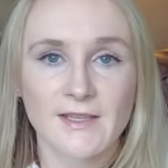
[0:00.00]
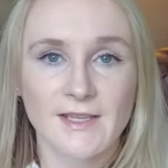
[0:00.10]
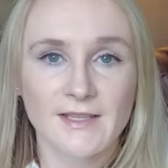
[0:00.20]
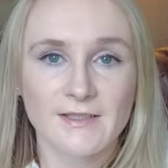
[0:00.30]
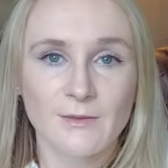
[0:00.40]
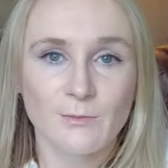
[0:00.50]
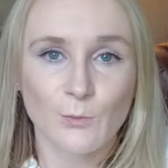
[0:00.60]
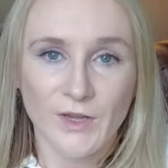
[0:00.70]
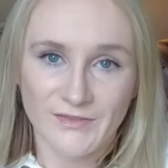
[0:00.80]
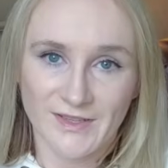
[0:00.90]
Next up,
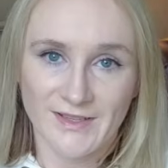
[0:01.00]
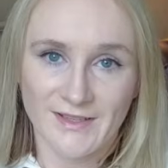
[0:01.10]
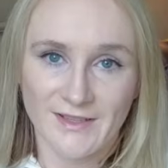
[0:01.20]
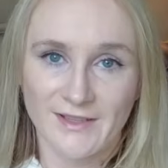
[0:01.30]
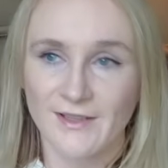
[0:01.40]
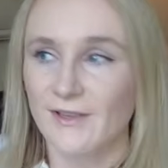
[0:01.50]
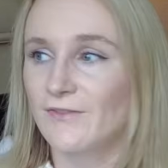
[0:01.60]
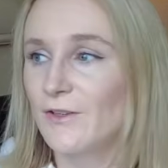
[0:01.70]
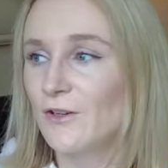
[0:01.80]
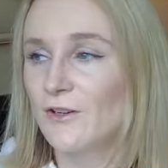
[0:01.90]
white vinegar.
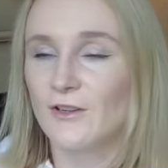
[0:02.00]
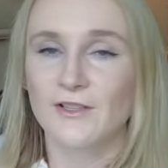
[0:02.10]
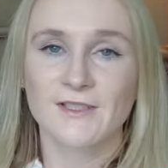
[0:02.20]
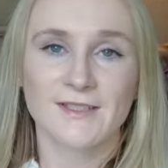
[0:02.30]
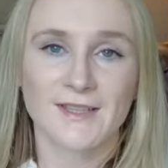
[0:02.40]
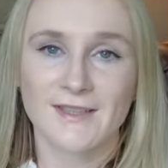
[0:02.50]
Of course,